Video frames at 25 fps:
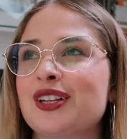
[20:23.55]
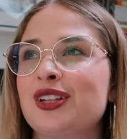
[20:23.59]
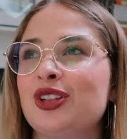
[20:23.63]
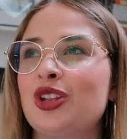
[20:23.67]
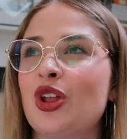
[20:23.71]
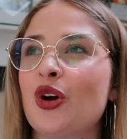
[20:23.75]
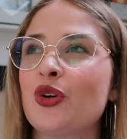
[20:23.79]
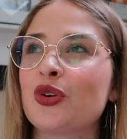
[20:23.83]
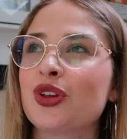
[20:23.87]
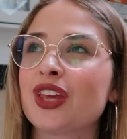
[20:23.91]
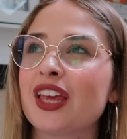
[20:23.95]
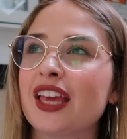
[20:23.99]

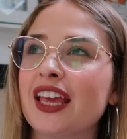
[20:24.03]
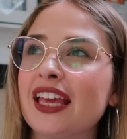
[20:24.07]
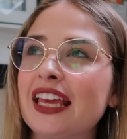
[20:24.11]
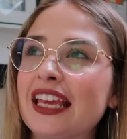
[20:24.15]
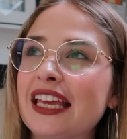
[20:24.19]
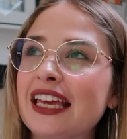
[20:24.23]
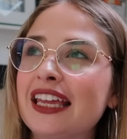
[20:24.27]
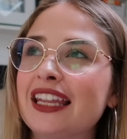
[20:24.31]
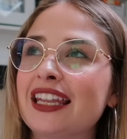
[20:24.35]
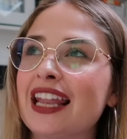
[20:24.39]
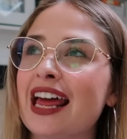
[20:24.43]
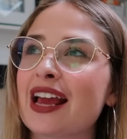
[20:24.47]

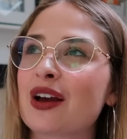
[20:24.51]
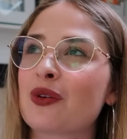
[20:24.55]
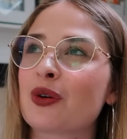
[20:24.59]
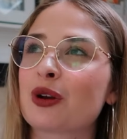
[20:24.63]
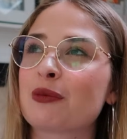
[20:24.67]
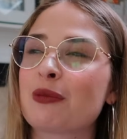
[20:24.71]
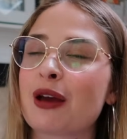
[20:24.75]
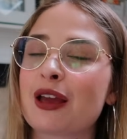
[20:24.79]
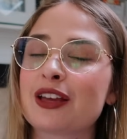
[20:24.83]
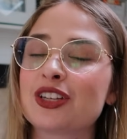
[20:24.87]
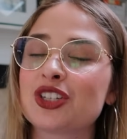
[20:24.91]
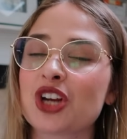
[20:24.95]
low-key like one
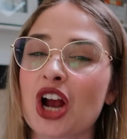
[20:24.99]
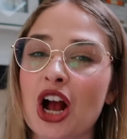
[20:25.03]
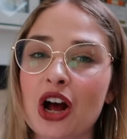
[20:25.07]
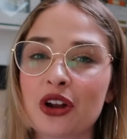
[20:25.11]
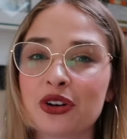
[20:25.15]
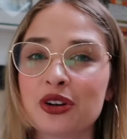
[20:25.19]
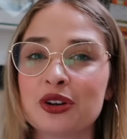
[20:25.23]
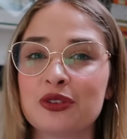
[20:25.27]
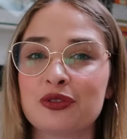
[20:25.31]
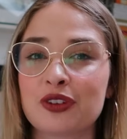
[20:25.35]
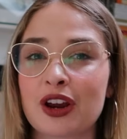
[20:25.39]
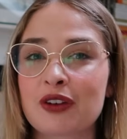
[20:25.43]
of my
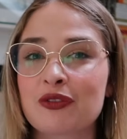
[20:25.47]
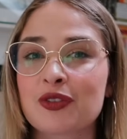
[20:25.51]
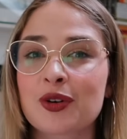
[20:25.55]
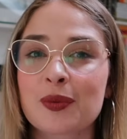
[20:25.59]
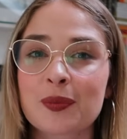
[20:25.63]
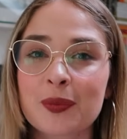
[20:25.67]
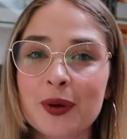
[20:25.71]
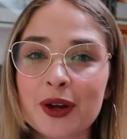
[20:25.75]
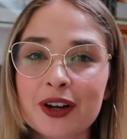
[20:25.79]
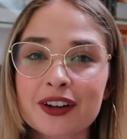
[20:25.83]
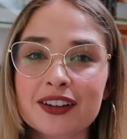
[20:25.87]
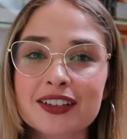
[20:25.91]
childhood
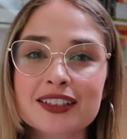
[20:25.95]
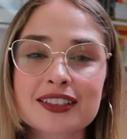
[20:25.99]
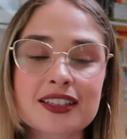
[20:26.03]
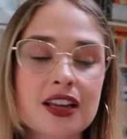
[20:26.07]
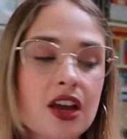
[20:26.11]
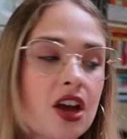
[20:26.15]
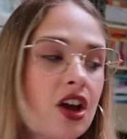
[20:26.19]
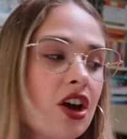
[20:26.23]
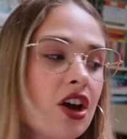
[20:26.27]
favorite books,